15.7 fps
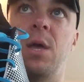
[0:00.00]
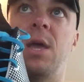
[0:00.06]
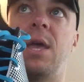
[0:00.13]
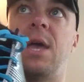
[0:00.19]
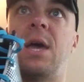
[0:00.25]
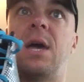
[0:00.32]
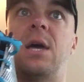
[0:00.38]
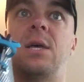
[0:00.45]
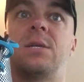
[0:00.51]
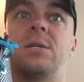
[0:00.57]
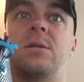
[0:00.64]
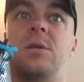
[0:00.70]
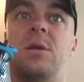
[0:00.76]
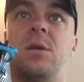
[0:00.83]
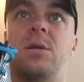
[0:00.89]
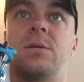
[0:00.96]
It has
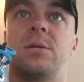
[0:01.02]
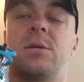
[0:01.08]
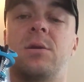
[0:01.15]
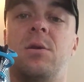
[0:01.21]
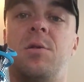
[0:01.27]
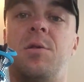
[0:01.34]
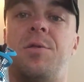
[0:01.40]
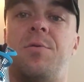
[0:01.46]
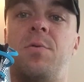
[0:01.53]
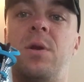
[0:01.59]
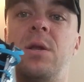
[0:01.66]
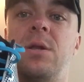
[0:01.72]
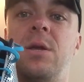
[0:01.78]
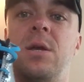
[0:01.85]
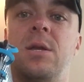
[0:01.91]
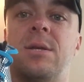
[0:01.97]
this
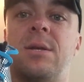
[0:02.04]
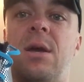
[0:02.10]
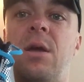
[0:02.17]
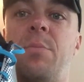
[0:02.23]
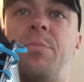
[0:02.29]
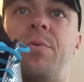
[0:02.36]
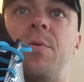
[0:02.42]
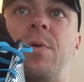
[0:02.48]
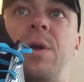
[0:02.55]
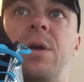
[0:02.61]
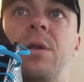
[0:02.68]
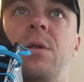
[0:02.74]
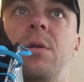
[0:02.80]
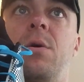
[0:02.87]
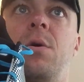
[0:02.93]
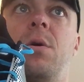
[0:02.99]
3D type
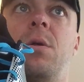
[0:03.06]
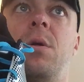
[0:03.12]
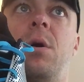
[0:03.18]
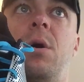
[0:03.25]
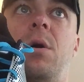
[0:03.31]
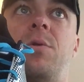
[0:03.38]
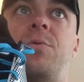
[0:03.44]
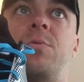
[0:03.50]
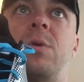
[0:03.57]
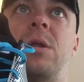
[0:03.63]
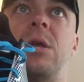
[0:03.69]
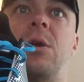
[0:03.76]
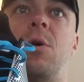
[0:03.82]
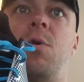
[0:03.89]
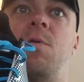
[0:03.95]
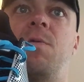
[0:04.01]
print,
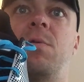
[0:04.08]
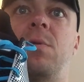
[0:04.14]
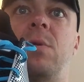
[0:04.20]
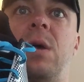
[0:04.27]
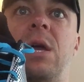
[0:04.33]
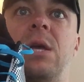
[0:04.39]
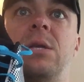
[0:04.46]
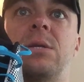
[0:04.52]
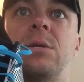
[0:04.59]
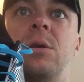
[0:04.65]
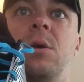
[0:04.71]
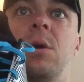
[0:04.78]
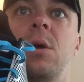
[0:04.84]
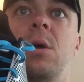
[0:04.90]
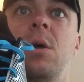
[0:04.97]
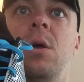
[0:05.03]
3D overlays
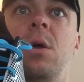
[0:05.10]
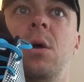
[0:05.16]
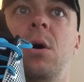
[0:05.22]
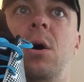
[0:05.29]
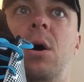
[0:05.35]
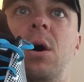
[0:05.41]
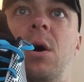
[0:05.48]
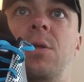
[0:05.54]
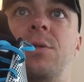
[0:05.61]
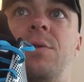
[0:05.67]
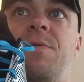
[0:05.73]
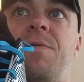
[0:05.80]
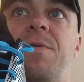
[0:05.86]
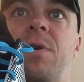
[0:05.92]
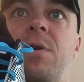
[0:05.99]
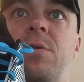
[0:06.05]
on the
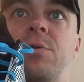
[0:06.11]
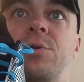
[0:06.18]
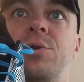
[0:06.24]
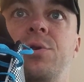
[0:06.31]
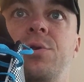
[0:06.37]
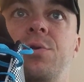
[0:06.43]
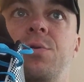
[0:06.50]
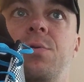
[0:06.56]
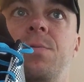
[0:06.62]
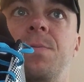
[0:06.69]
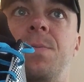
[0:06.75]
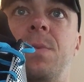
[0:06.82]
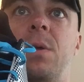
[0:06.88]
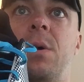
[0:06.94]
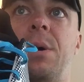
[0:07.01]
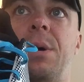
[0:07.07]
front of the shoe,
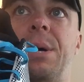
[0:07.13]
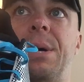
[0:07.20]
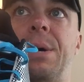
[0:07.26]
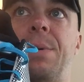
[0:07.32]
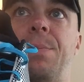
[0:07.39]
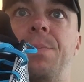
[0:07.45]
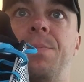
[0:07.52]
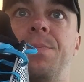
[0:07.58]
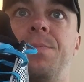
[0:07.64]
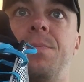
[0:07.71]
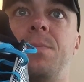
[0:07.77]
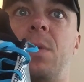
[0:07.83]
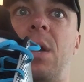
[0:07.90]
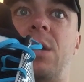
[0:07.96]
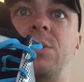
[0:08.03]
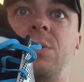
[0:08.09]

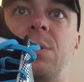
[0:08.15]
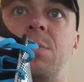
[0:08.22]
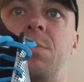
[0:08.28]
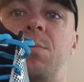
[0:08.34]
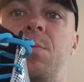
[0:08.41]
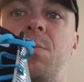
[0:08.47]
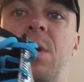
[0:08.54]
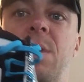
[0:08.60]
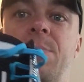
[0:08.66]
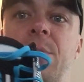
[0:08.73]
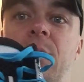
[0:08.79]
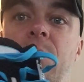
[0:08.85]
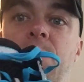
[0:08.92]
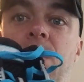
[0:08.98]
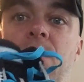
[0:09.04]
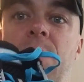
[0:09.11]
actually wrapped
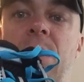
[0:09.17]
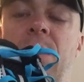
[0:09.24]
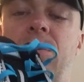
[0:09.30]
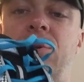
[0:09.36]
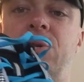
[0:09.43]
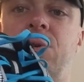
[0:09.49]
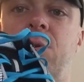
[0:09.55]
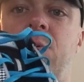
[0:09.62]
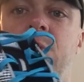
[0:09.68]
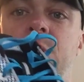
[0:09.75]
all the way around the shoe.